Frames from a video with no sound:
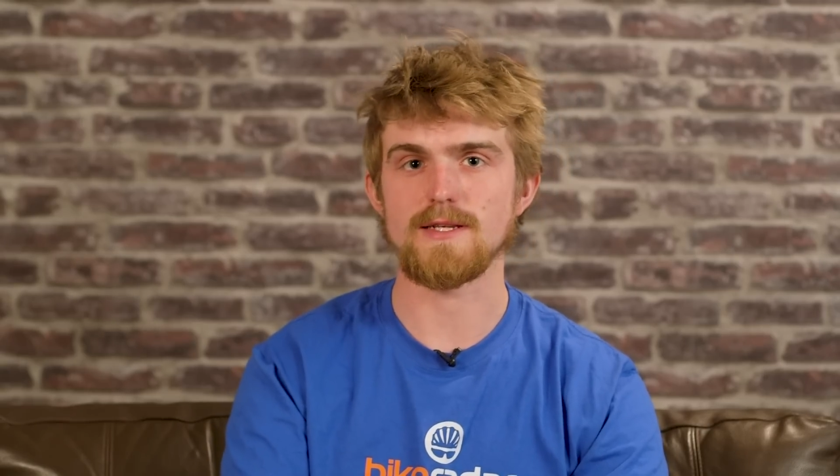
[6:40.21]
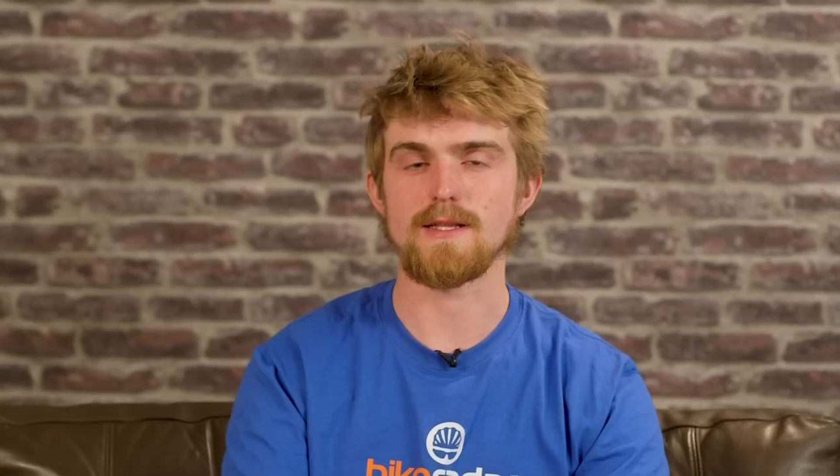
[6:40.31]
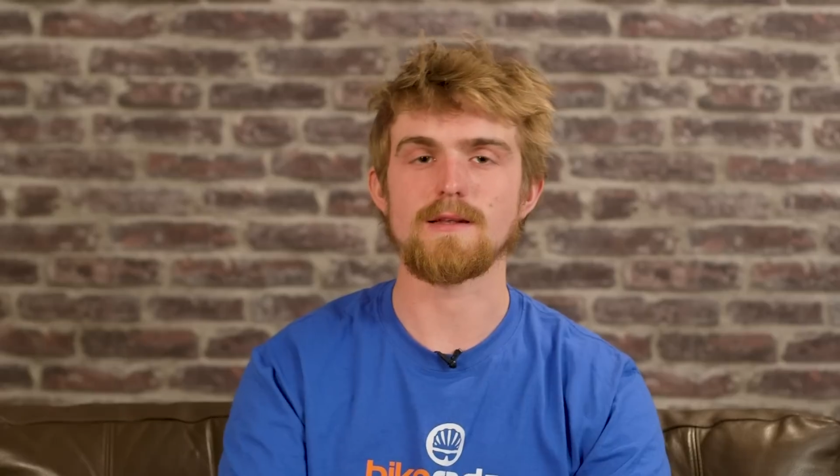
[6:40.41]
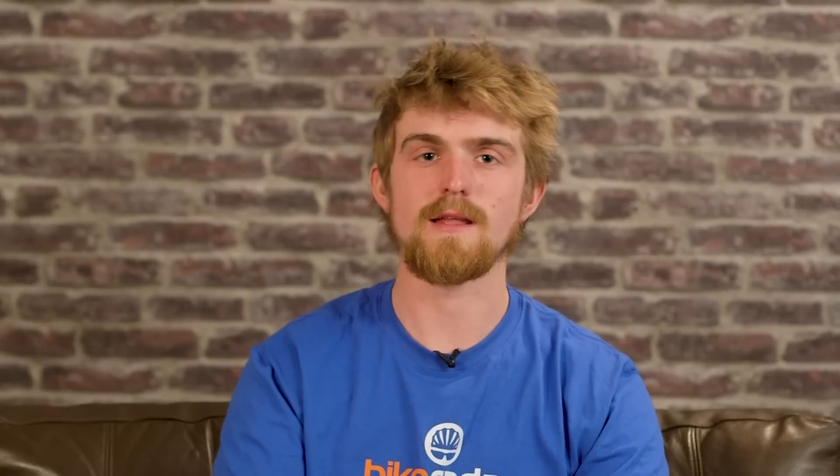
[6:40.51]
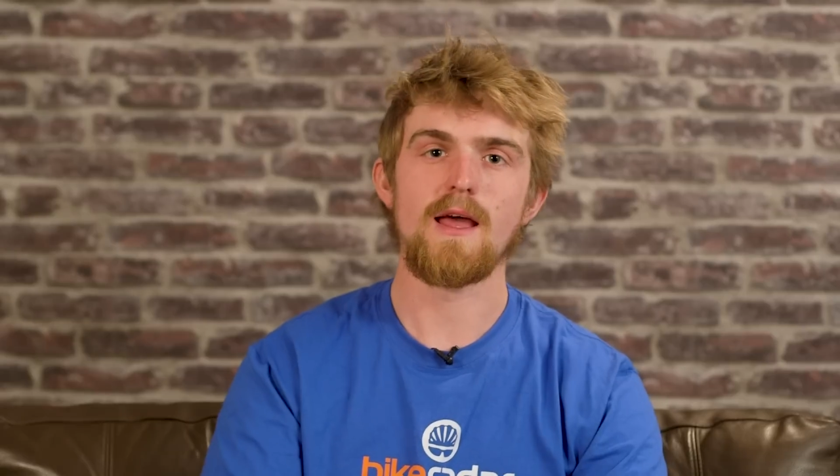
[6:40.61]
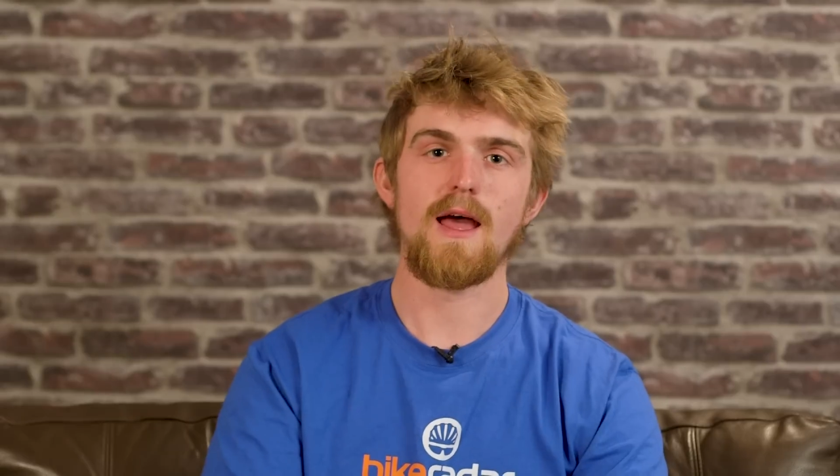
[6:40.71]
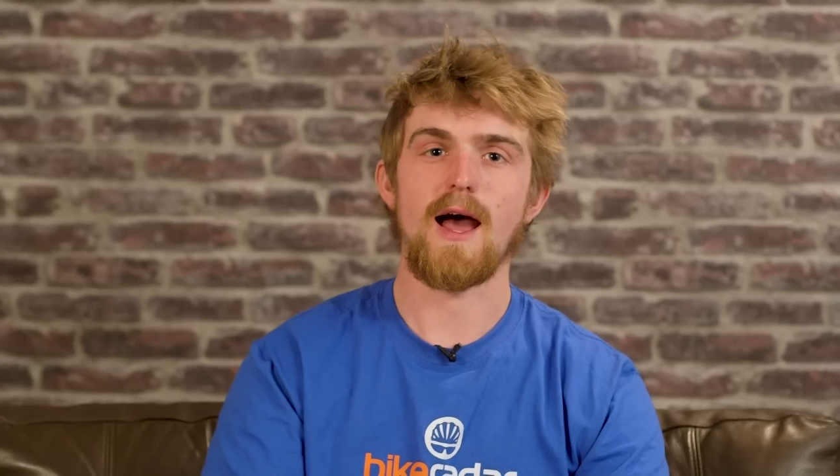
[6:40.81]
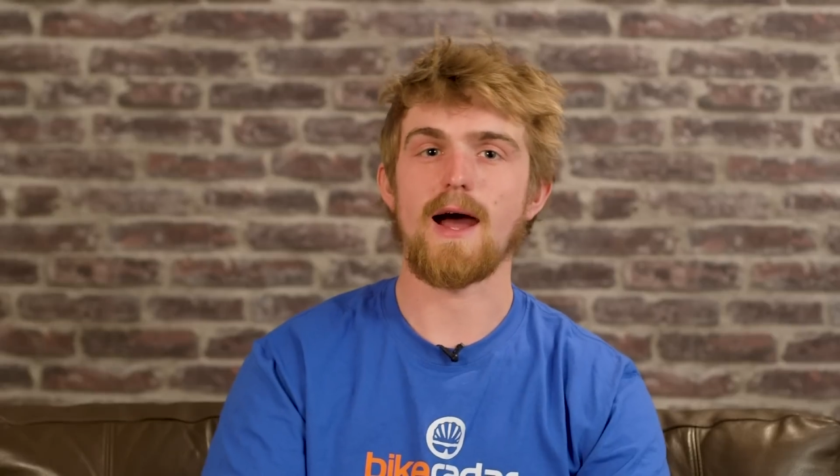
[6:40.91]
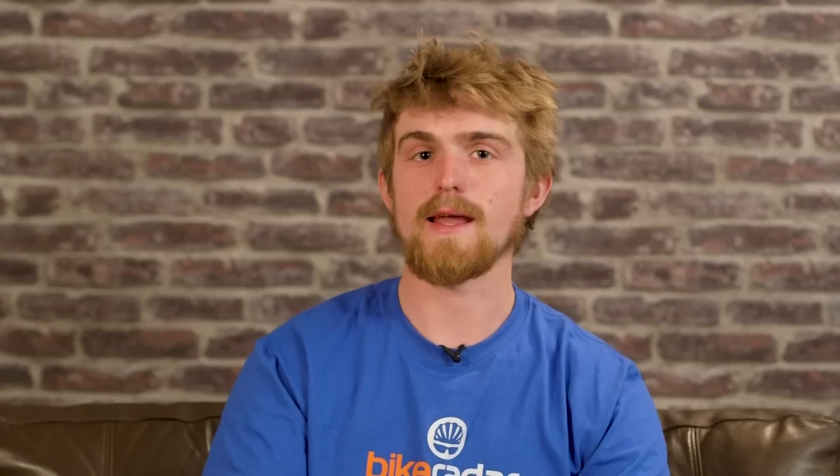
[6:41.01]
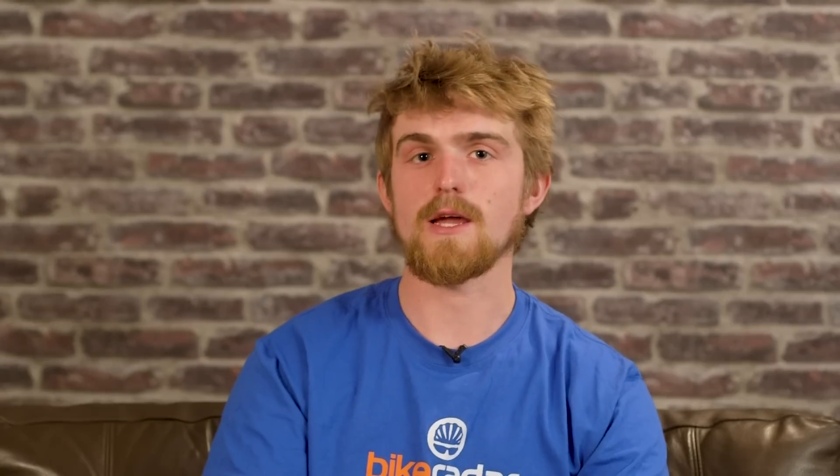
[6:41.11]
sealant,
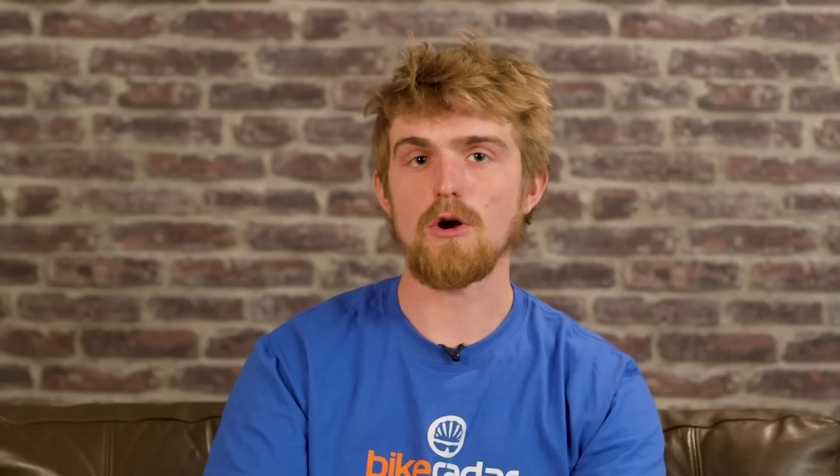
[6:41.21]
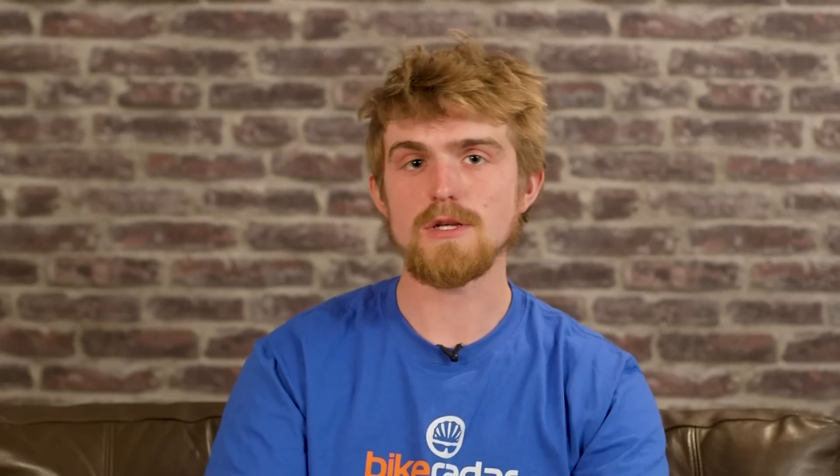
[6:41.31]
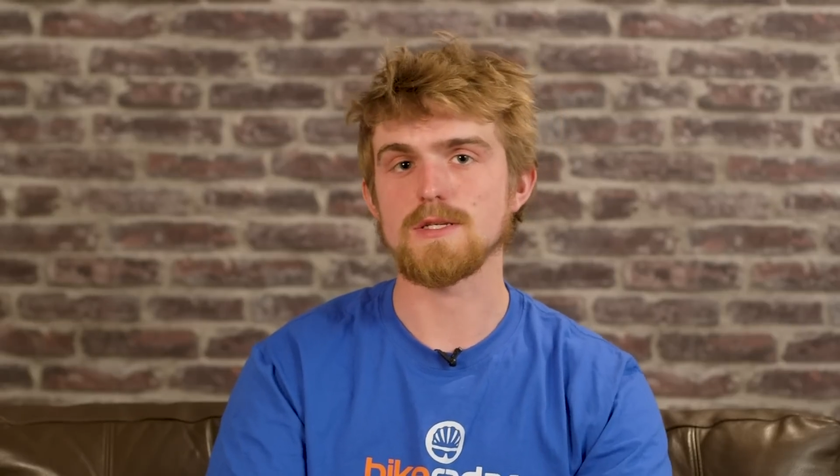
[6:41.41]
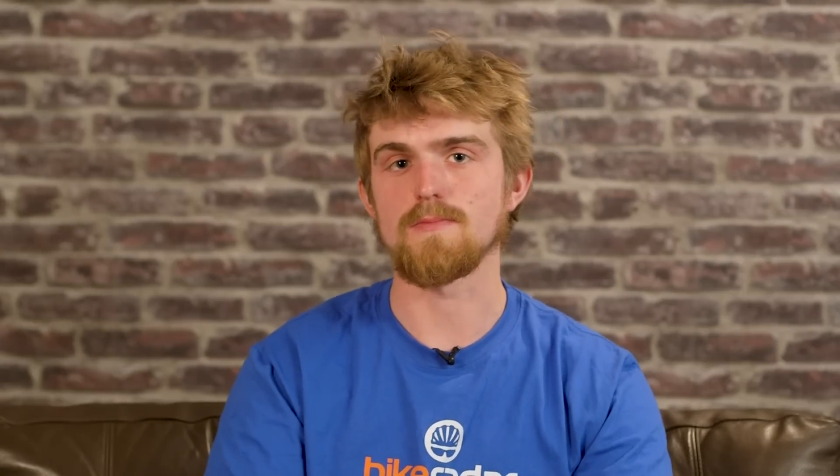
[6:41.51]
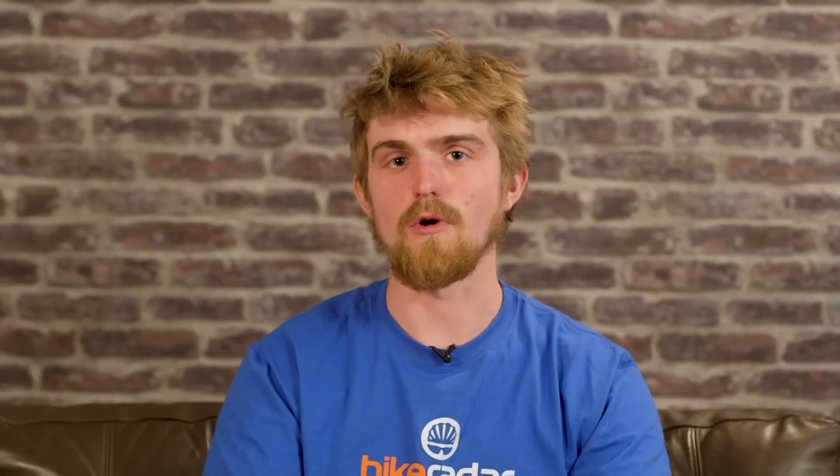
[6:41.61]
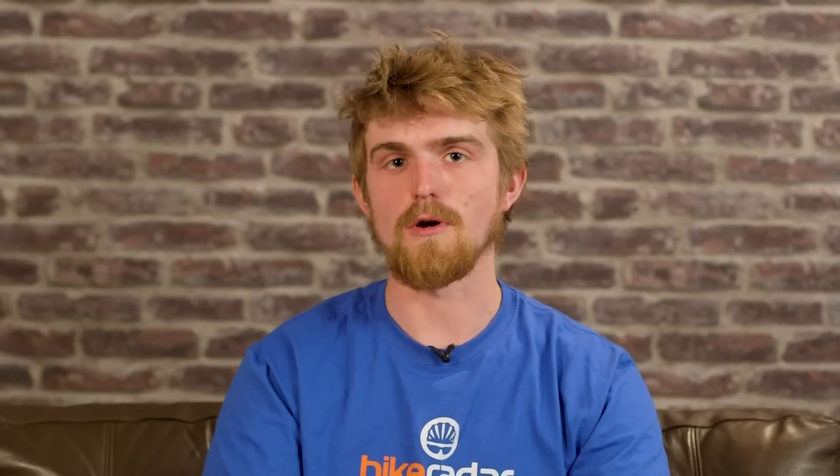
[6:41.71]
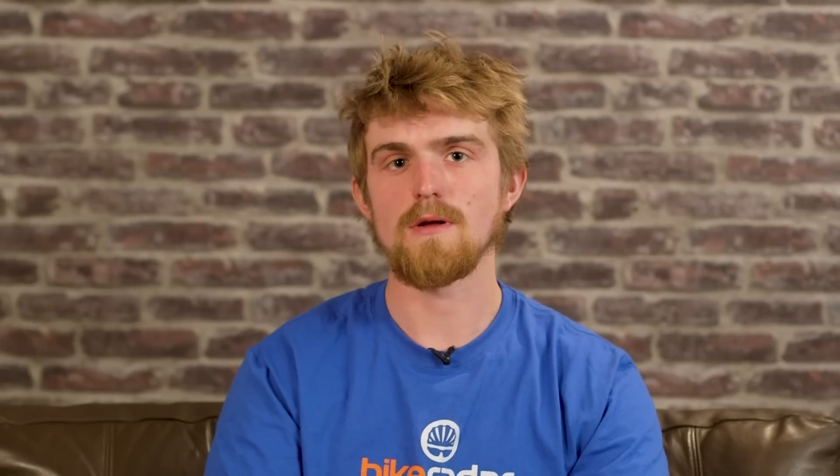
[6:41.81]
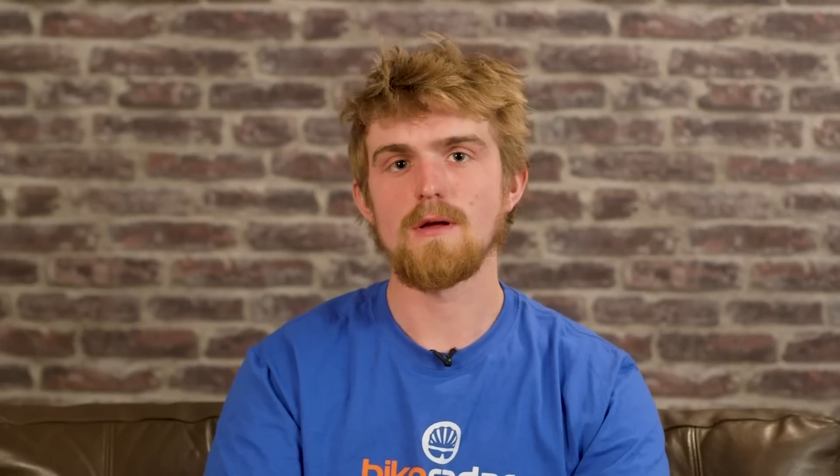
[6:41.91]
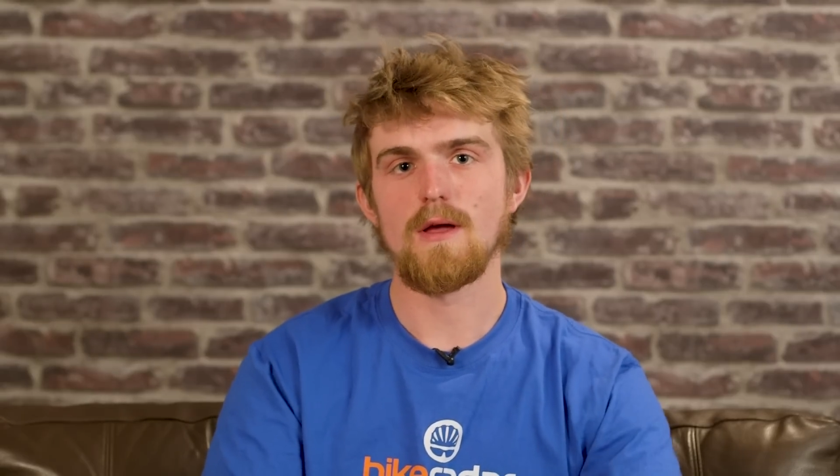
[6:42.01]
and it costs more.